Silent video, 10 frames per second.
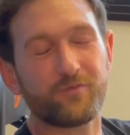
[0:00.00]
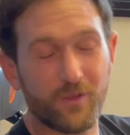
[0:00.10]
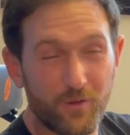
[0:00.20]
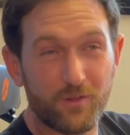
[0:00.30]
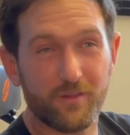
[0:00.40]

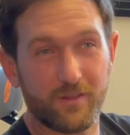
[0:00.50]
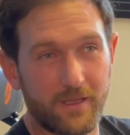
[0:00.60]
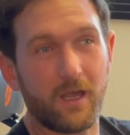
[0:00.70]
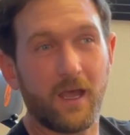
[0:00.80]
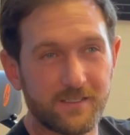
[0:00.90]
feel
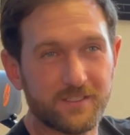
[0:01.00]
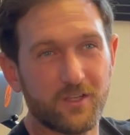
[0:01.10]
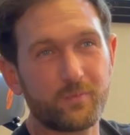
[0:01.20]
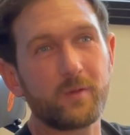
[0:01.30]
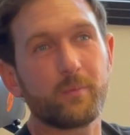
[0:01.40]
like a high
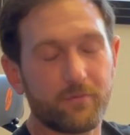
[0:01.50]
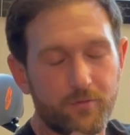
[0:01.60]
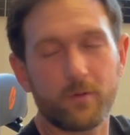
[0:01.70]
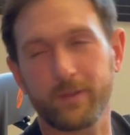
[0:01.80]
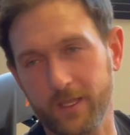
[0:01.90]
stall speed, but
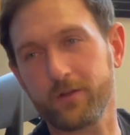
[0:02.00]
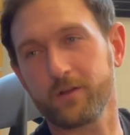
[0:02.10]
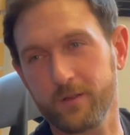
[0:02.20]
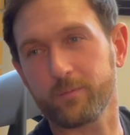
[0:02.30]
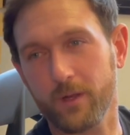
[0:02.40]
for a
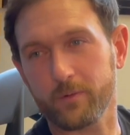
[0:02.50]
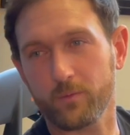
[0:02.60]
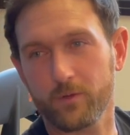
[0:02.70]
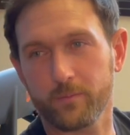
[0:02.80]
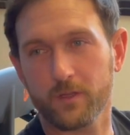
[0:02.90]
beginner, it
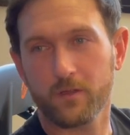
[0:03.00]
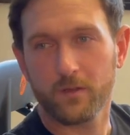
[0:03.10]
probably would be.